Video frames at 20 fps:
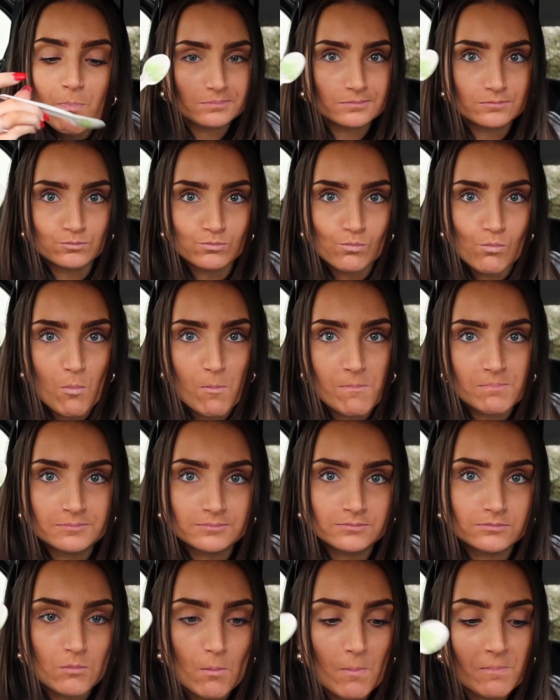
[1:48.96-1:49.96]

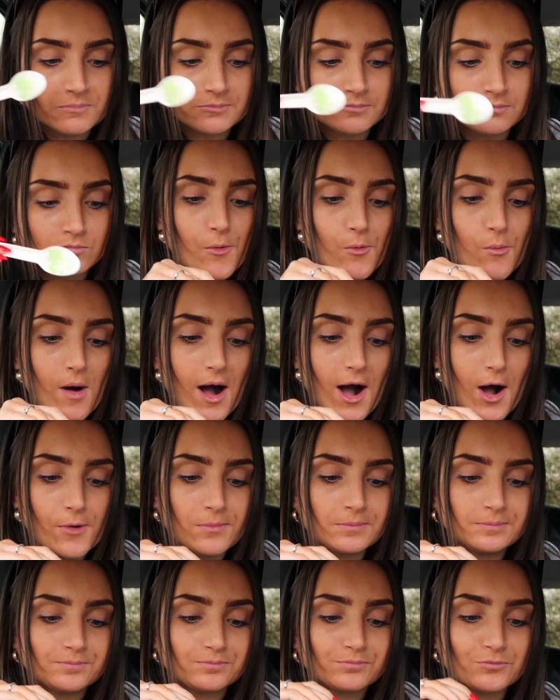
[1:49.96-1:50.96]
Wow.
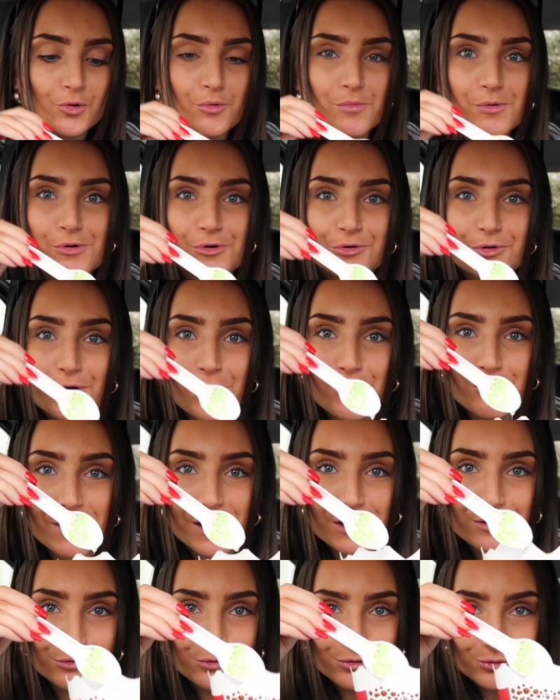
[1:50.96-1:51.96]
Oh my God, the whole
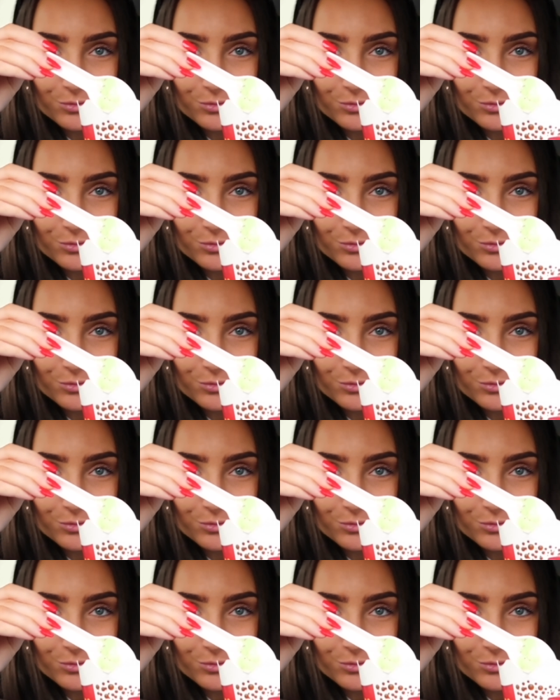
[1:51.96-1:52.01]
back of the